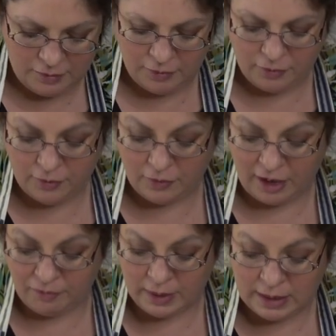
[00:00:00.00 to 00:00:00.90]
oven for
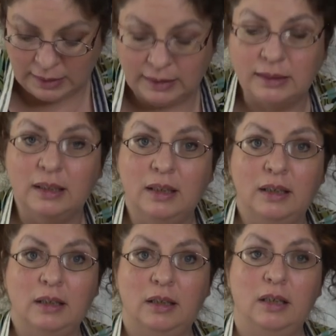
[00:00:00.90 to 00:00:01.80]
5 minutes,
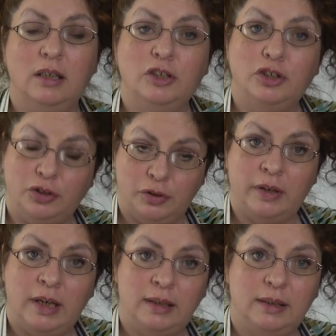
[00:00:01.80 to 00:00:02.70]

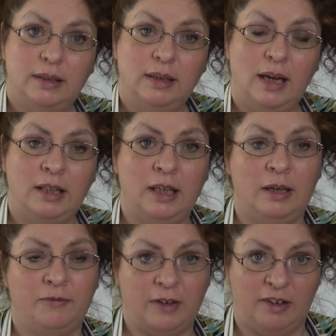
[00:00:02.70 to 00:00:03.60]
stir it, and
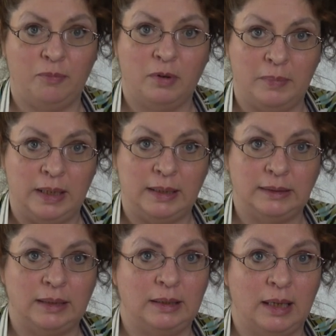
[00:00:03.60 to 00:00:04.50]
then 5 more
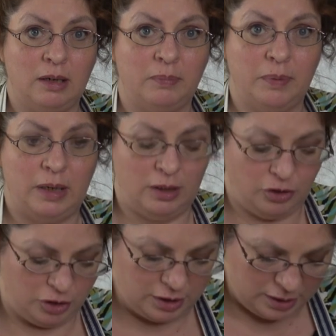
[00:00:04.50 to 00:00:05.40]
minutes, and that'll
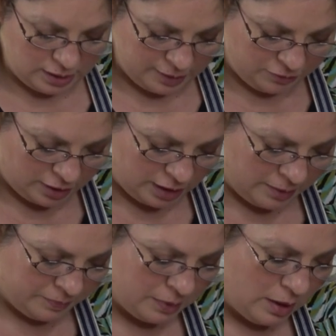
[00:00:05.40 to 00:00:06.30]
be just enough
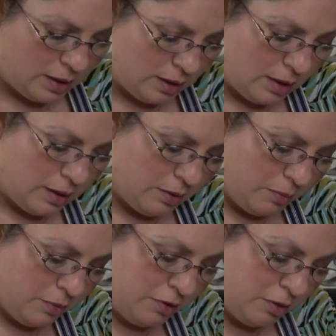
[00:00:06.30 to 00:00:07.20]
time
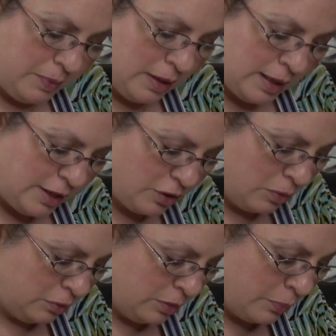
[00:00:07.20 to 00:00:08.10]
where there'll be a nice
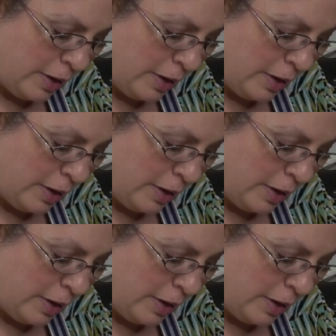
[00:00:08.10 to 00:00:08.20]
golden